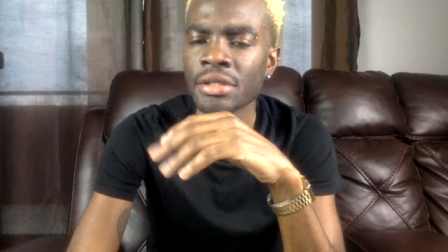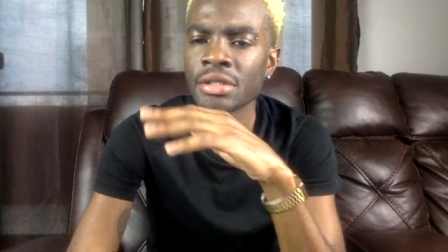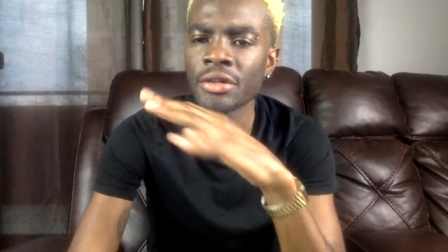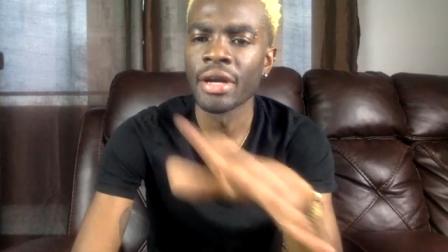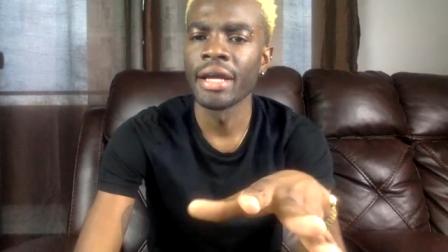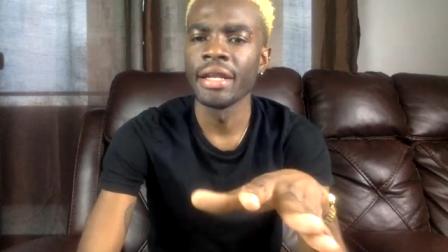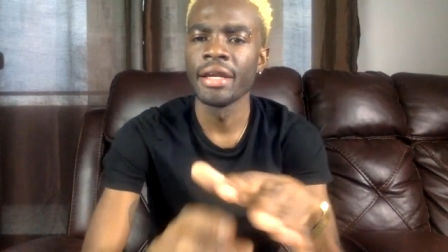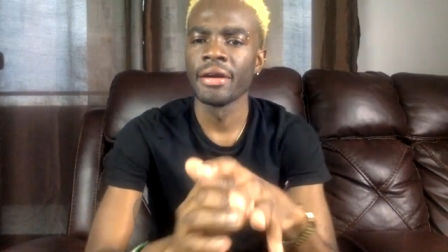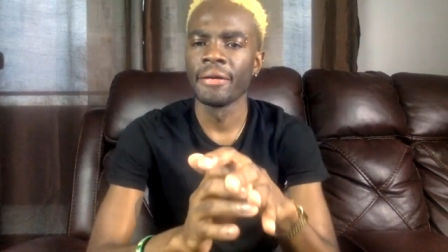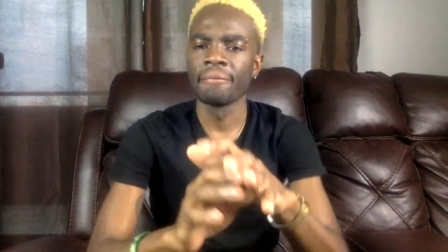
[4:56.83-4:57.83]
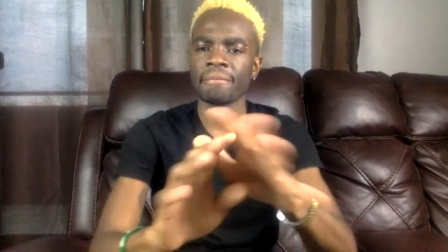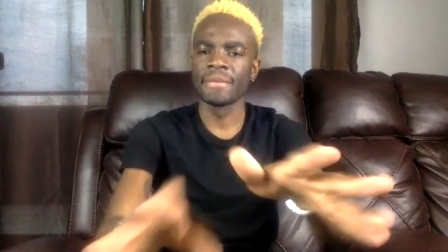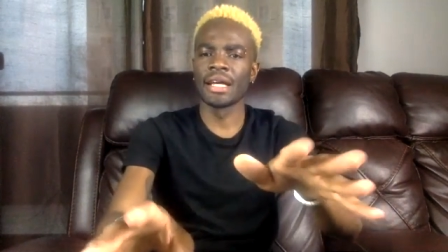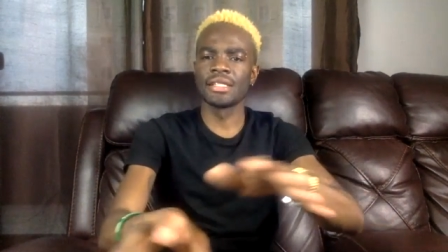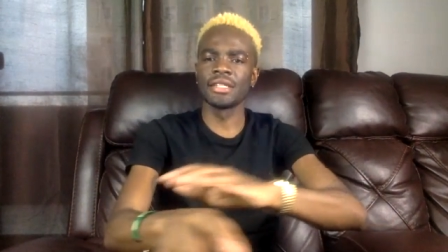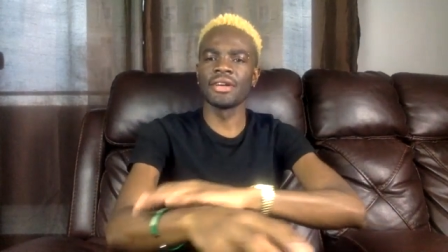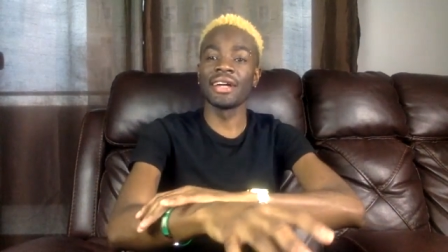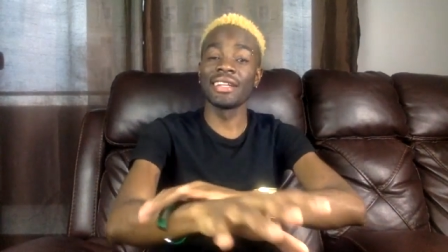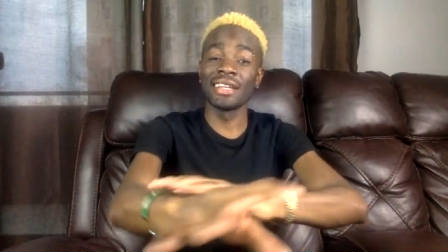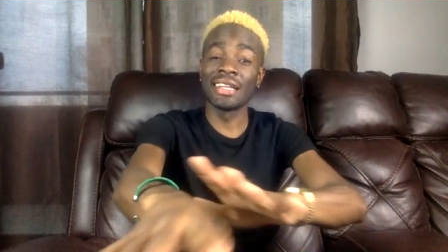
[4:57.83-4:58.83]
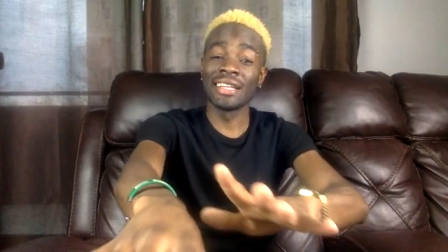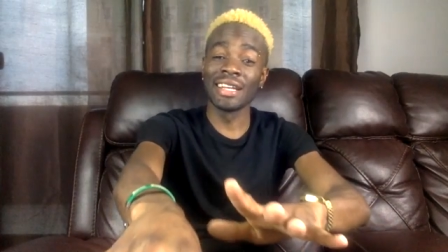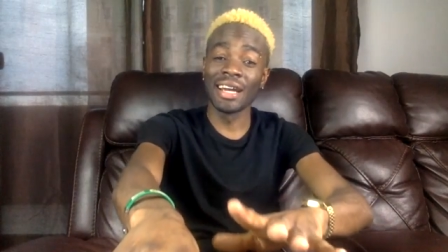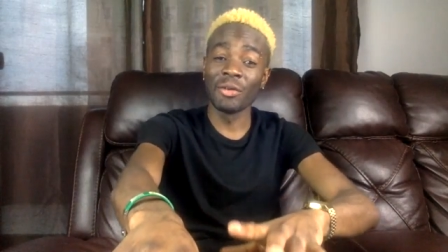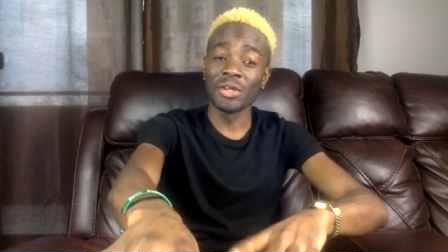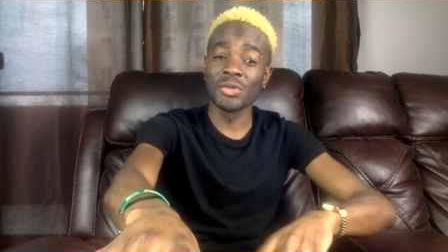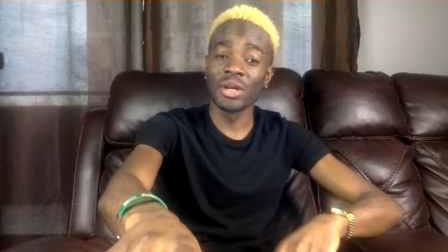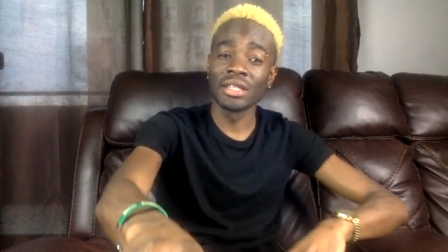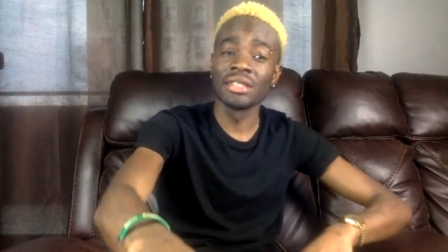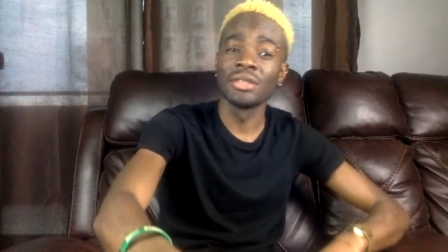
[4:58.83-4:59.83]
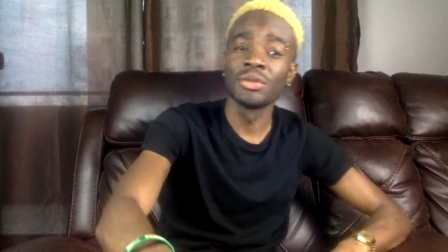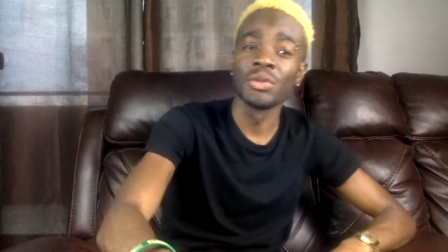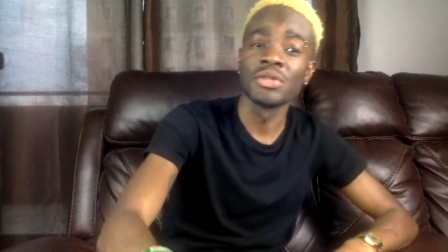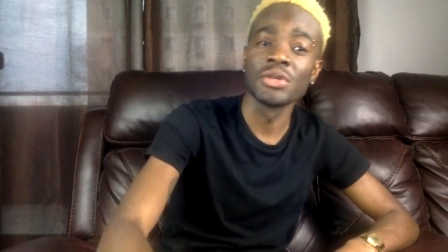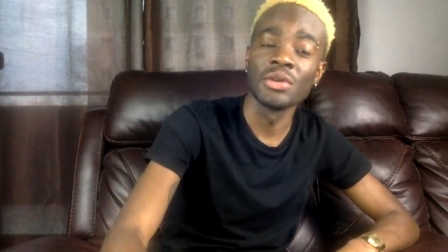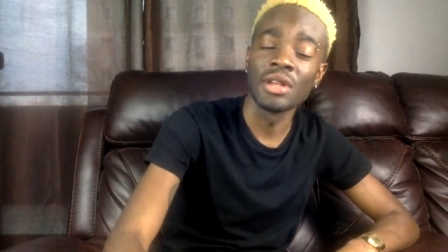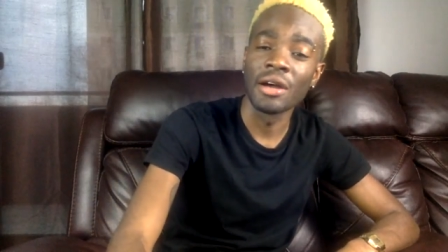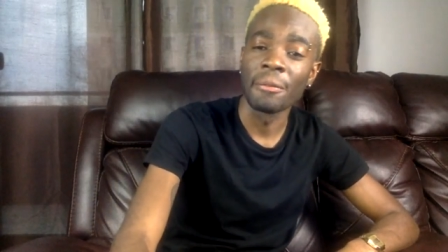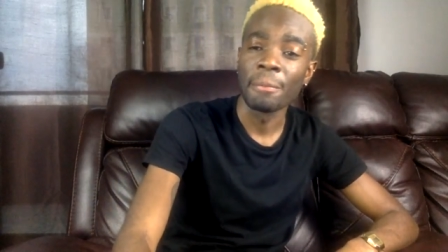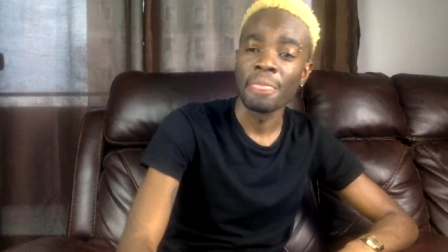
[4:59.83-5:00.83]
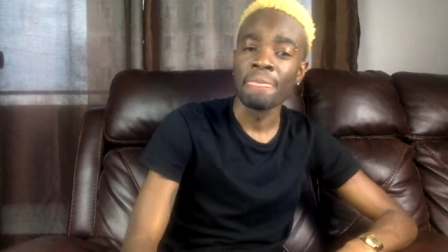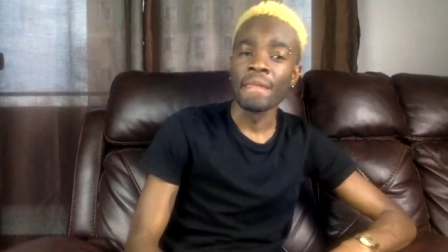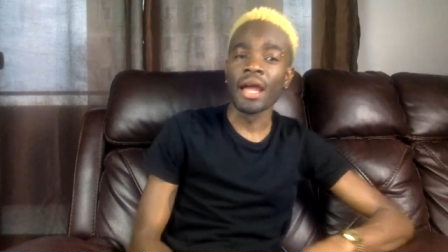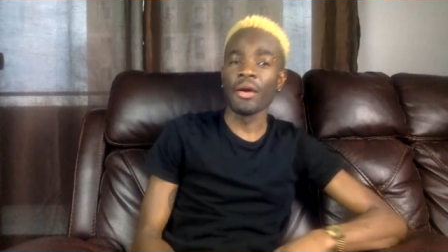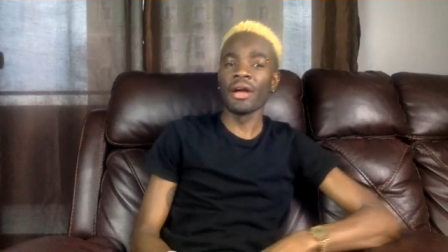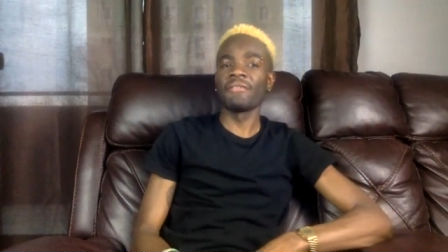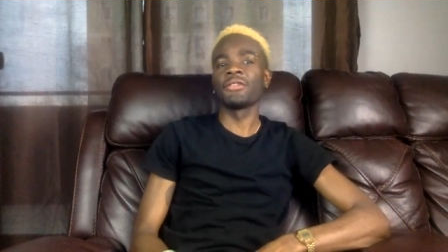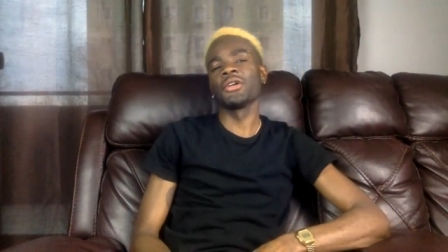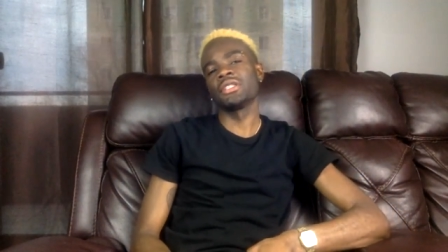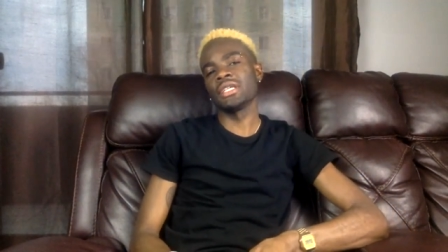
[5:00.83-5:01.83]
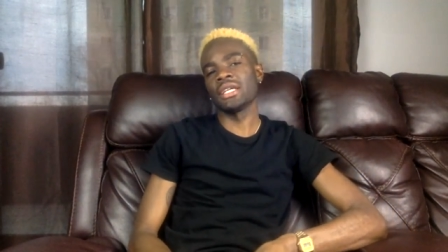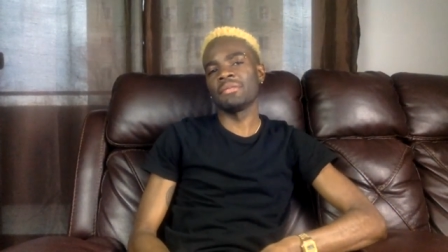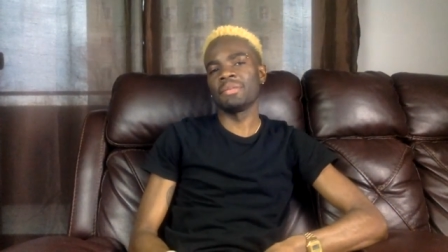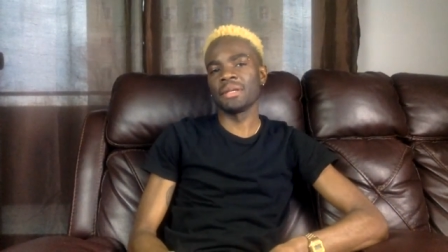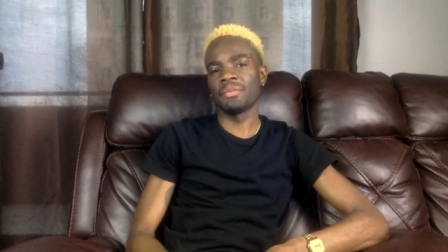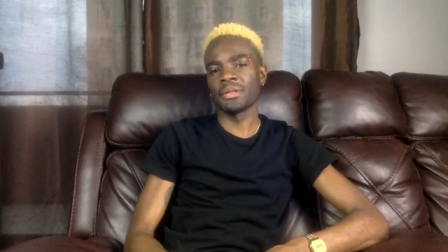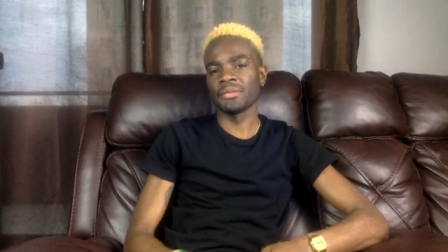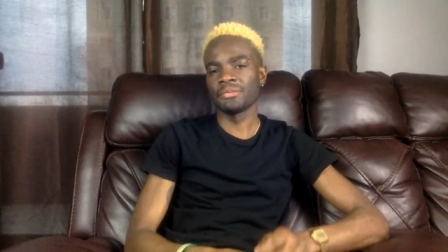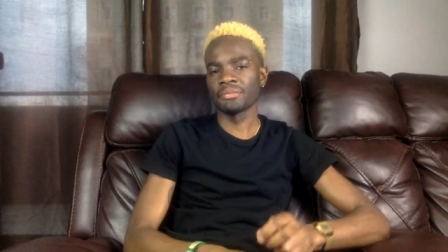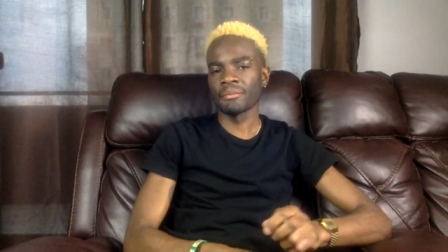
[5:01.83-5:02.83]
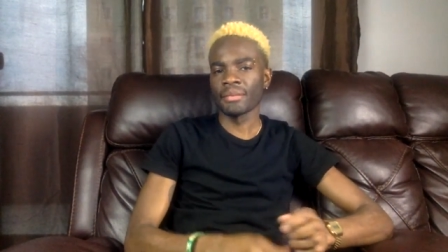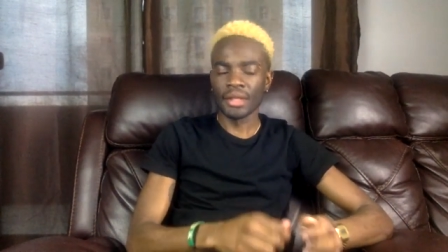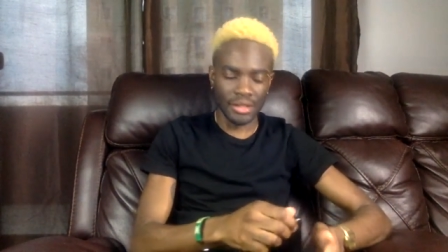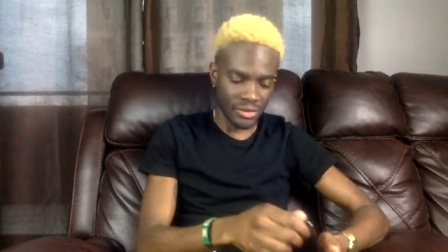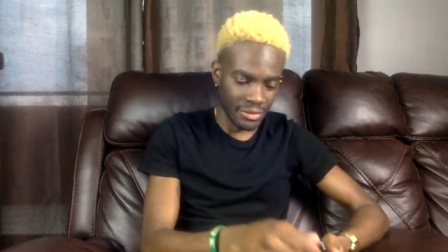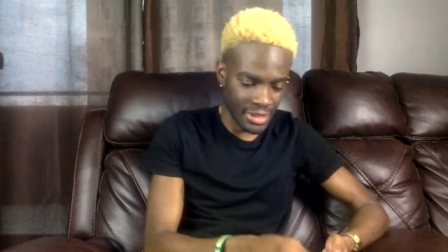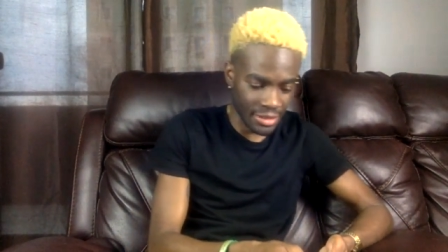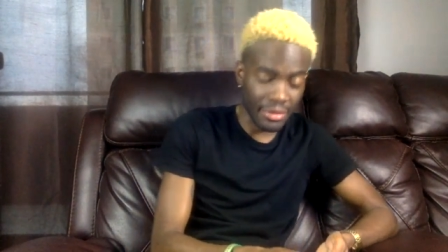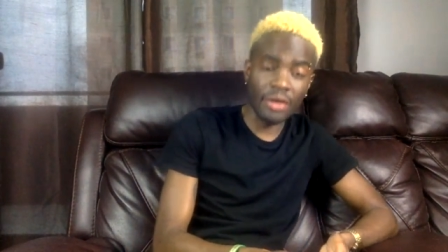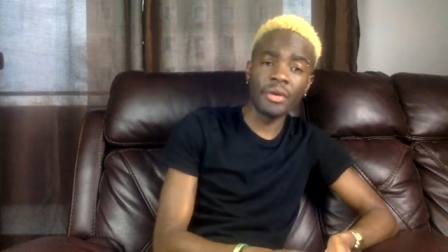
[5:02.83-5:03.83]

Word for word: so right there that's it right that was what took so long uh, we have 38 people so mr my